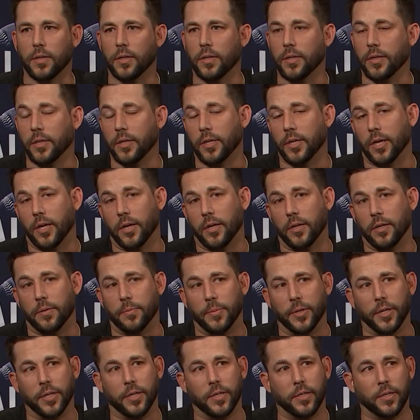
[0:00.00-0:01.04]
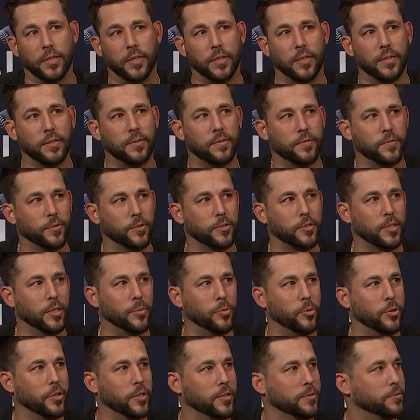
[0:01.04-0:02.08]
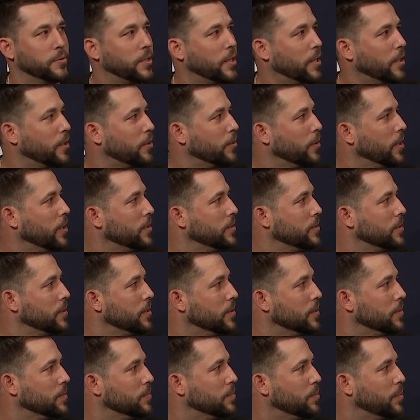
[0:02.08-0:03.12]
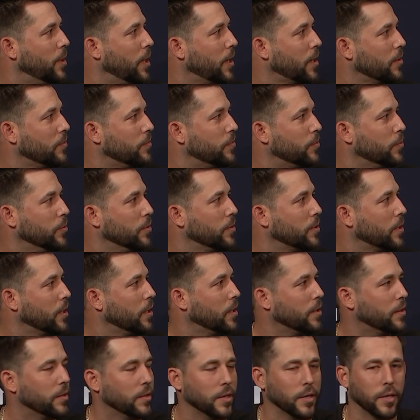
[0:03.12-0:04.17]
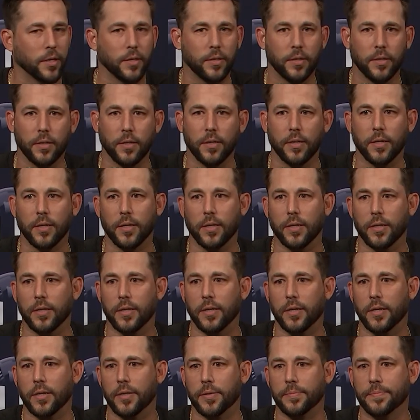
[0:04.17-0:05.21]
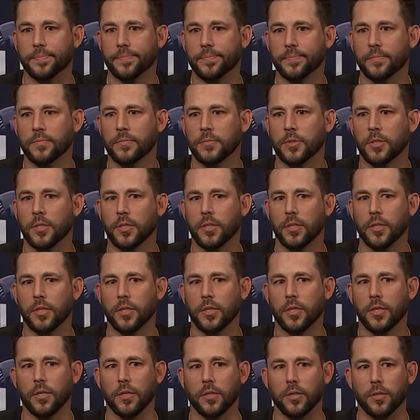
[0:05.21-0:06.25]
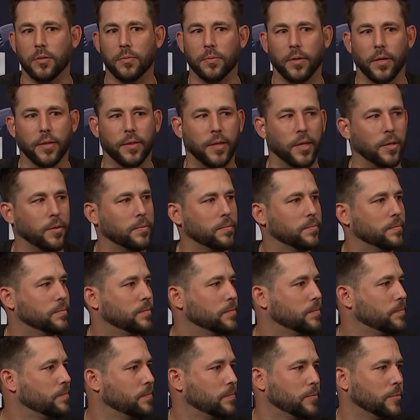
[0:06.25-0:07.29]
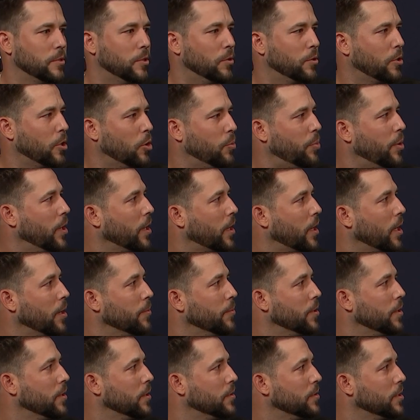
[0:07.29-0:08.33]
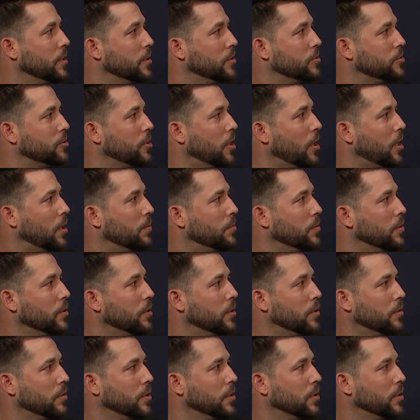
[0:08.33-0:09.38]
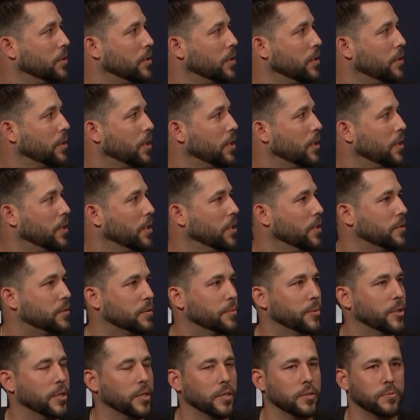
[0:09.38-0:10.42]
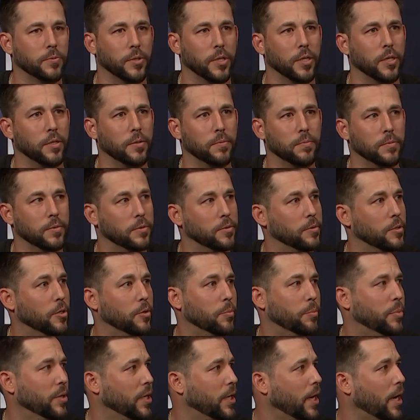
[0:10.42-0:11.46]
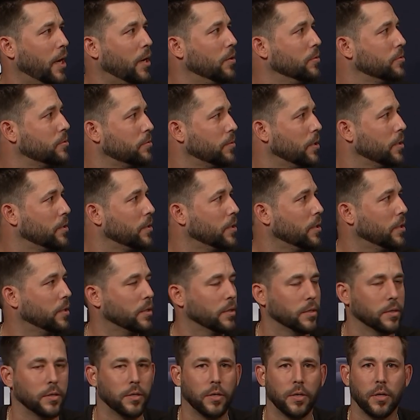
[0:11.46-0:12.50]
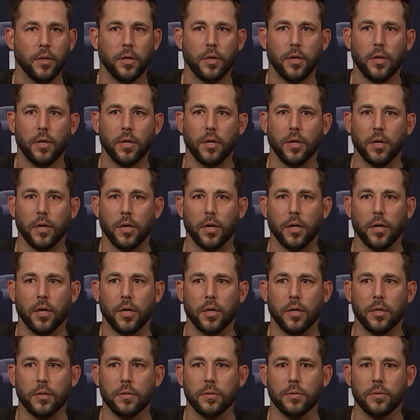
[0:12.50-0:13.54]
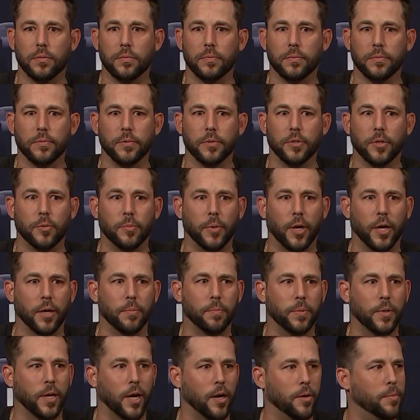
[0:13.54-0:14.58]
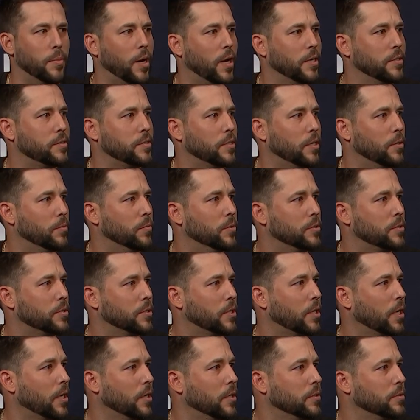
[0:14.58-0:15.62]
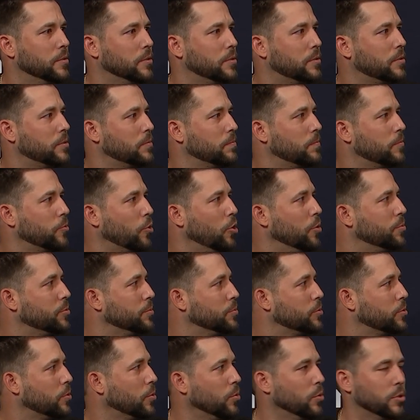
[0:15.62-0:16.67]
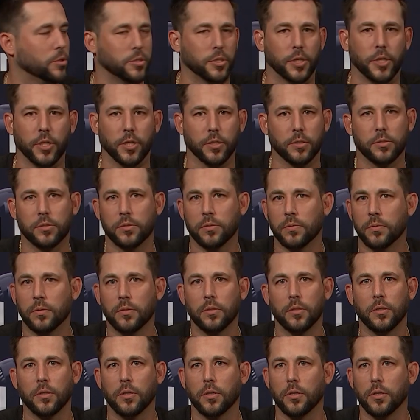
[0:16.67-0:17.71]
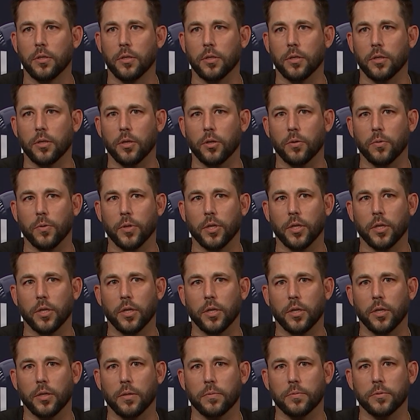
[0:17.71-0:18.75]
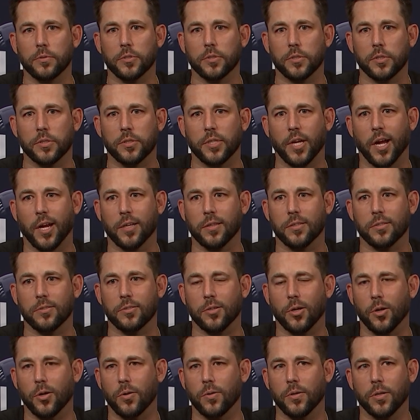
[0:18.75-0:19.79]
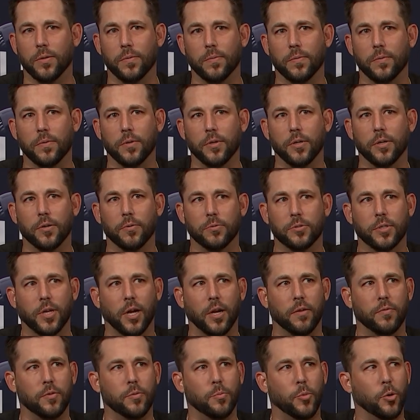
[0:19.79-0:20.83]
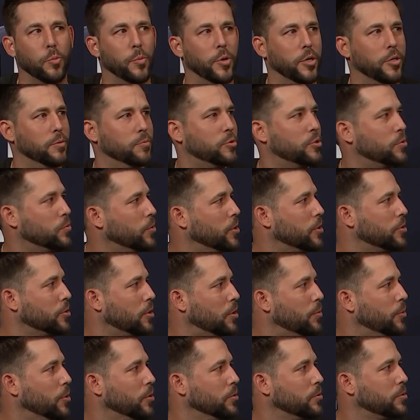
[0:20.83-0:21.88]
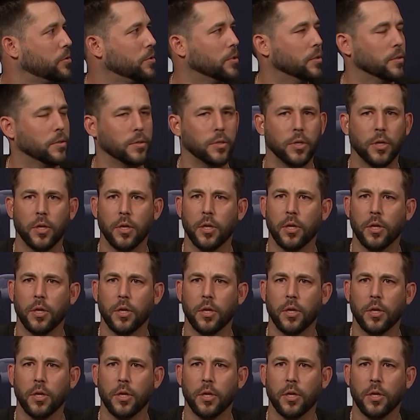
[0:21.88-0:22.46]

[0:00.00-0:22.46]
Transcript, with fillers: Yeah, I mean, uh, first couple innings were kind of crazy and back and forth kind of thing, and uh, you know, I think you know Kopech came in and did his job. You know, he, he needed to eat some innings. We need you know big outs right there, and uh, you know, my kind of mindset was to kind of just throw up some scoreless innings. You know, we uh, just attacked the zone, and you know, it was kind of a momentum switch almost, and